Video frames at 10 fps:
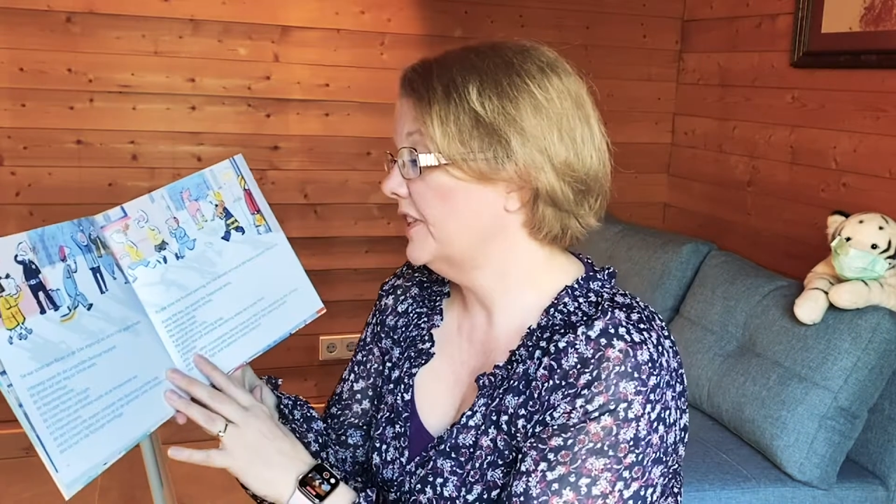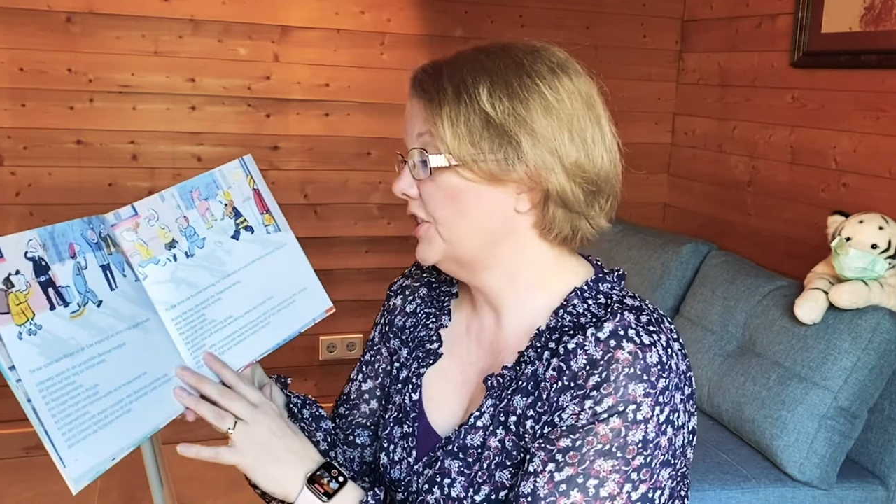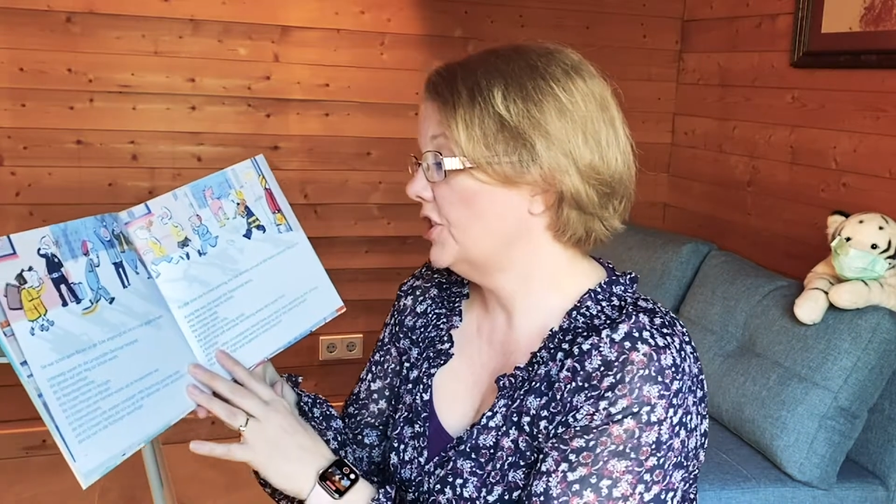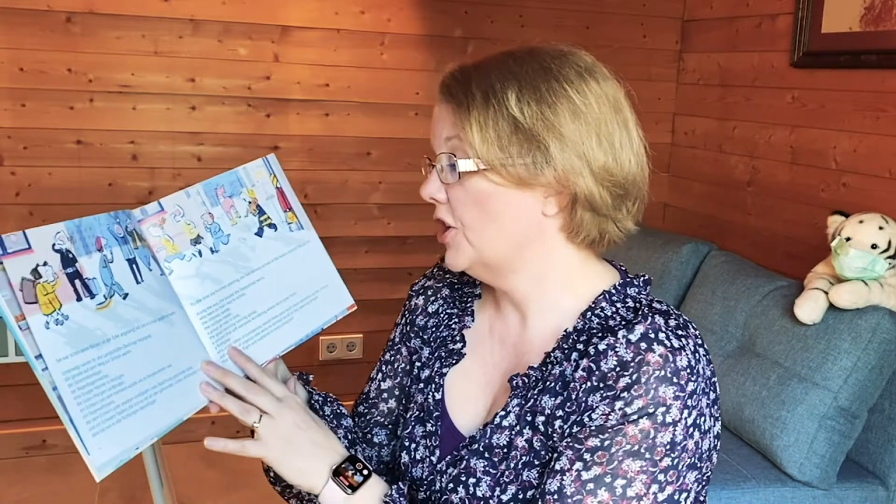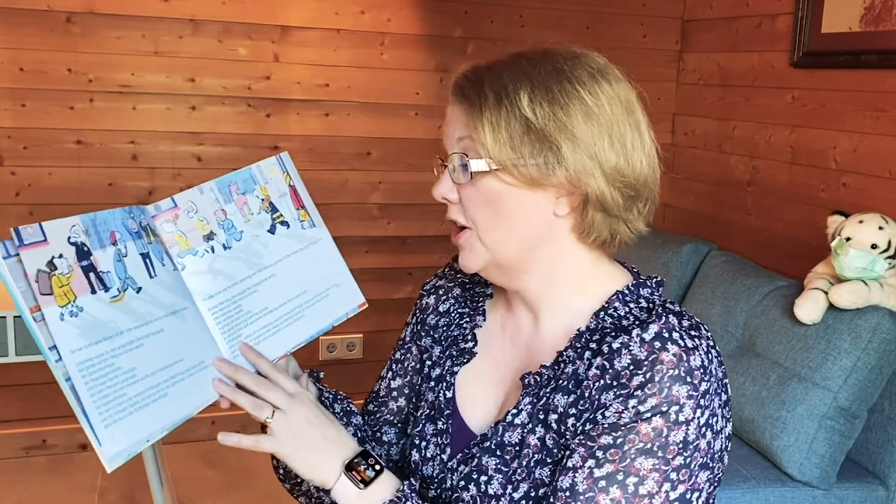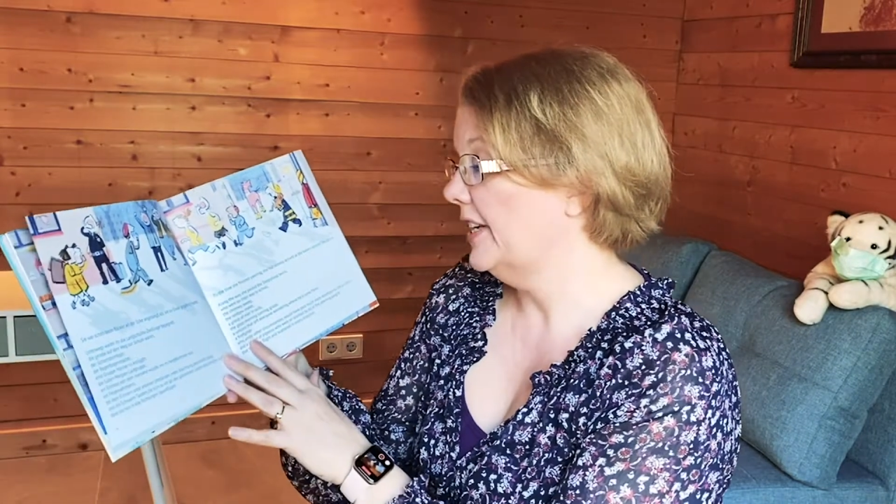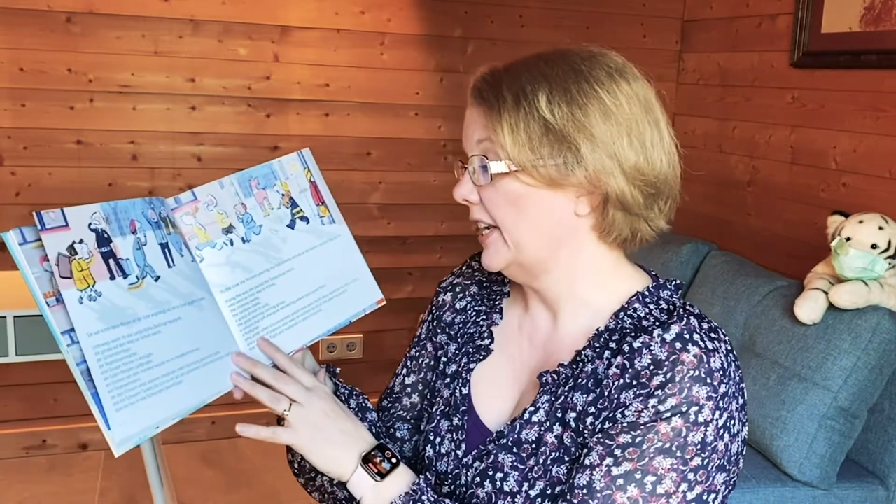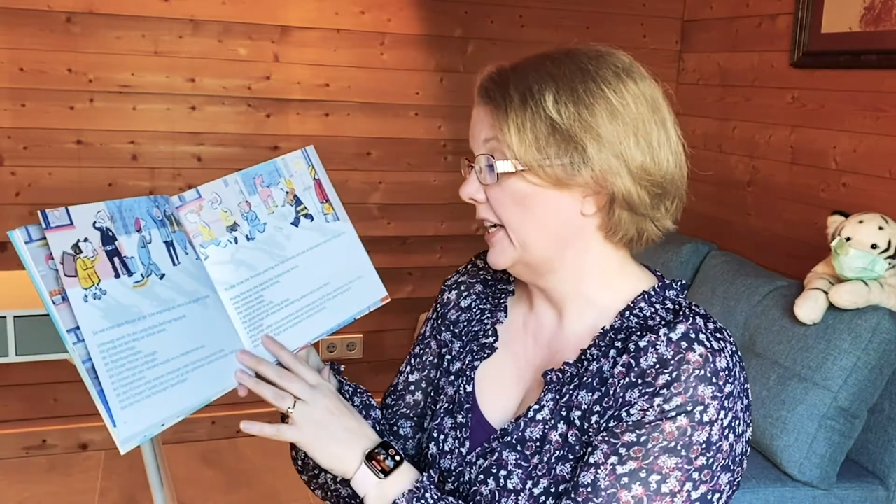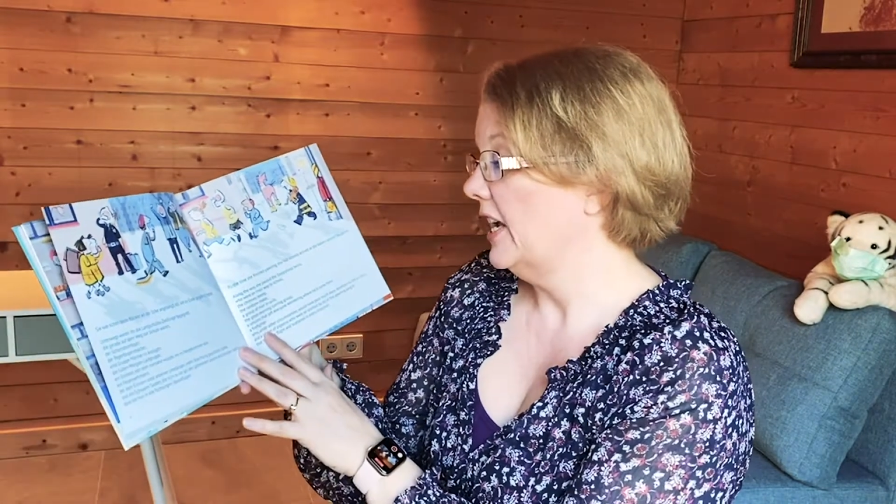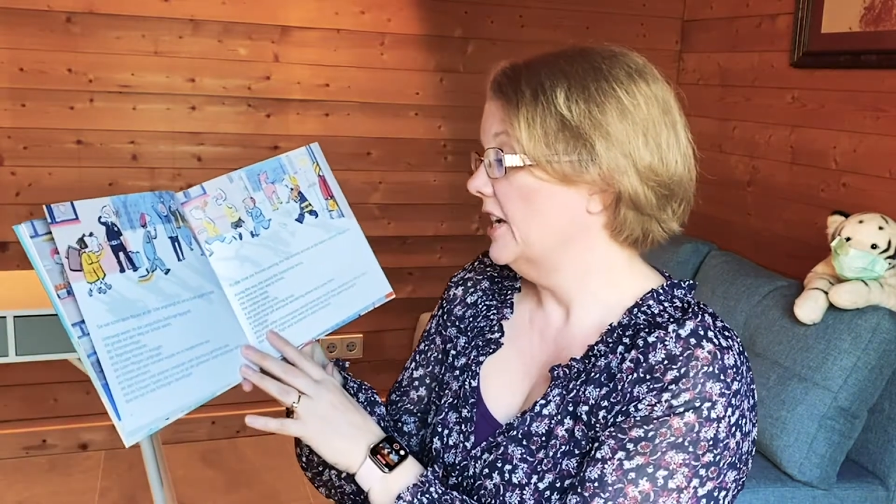finished
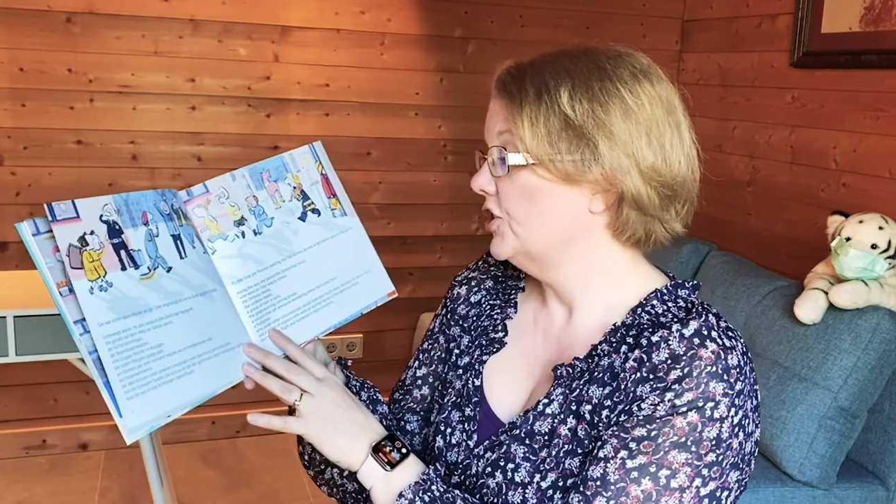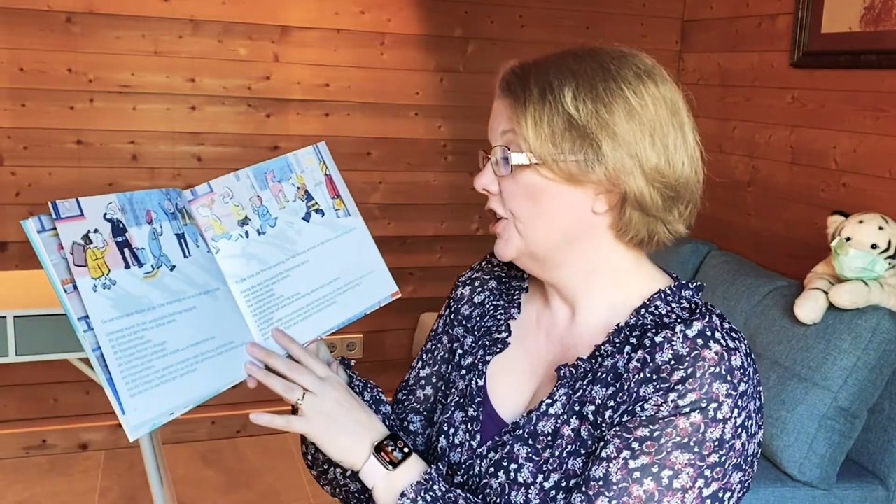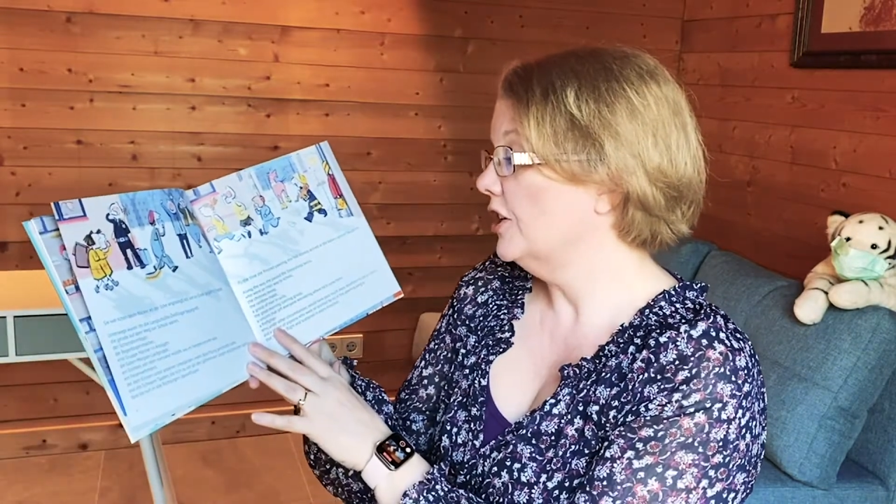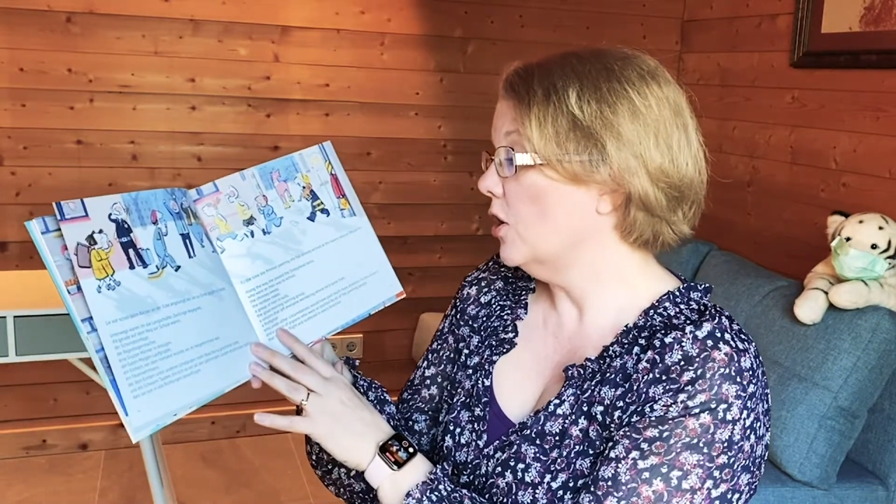yawning, she had